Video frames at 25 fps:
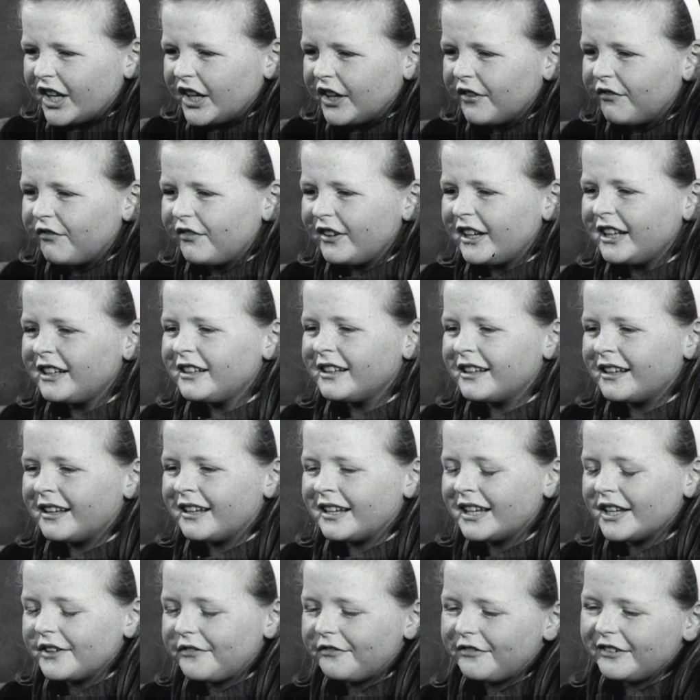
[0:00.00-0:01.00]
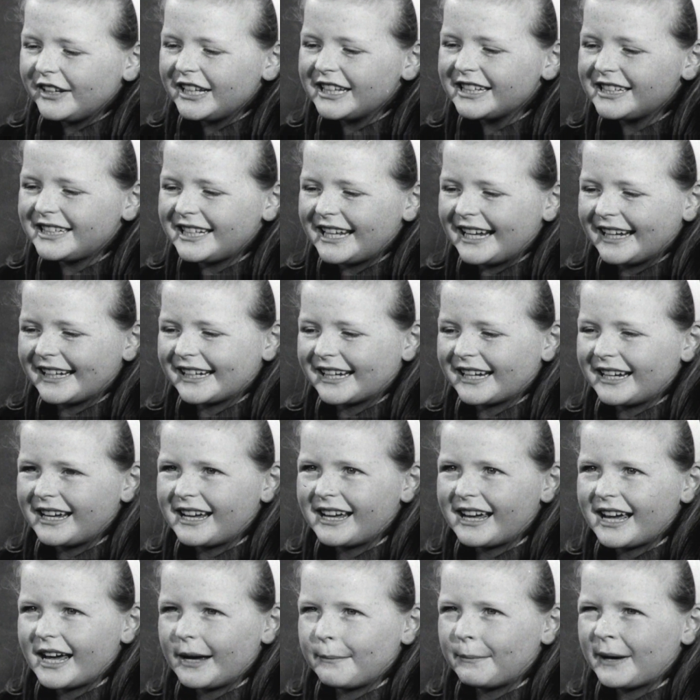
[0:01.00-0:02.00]
it feels like
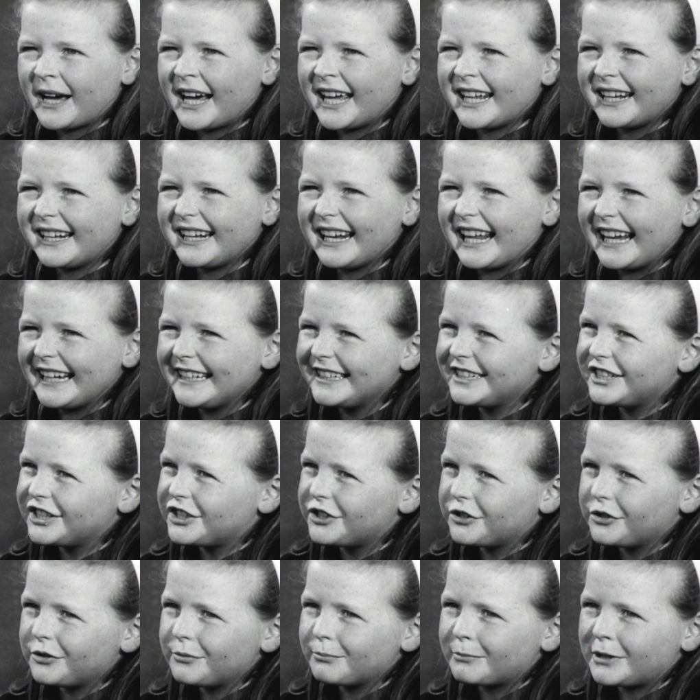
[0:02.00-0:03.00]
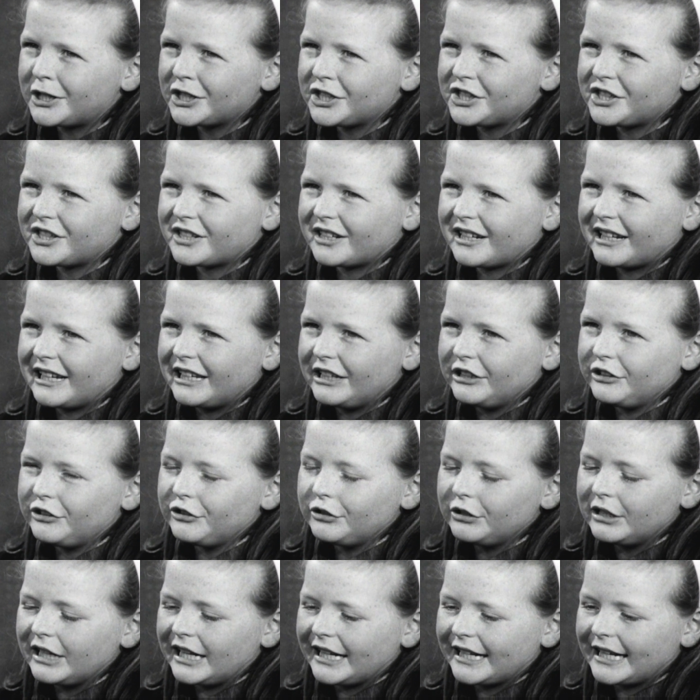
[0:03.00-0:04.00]
a man likes you too much and
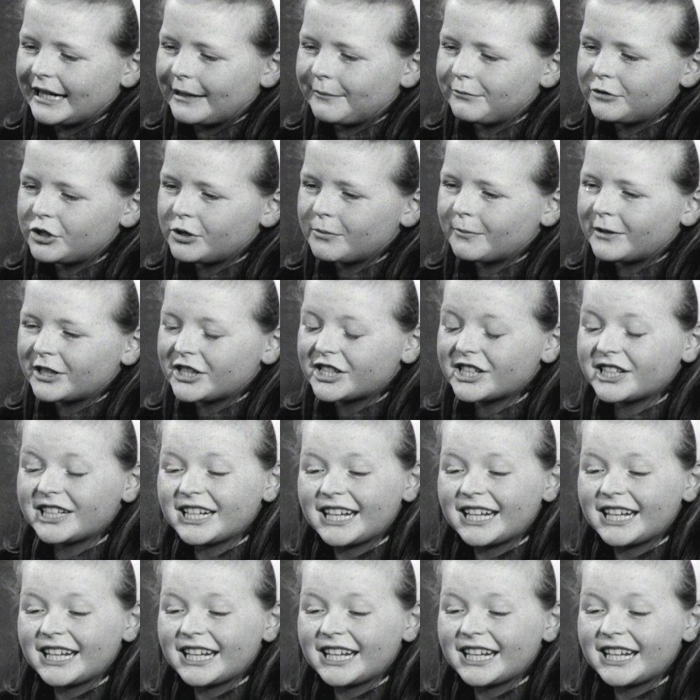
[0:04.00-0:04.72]
you like him too much,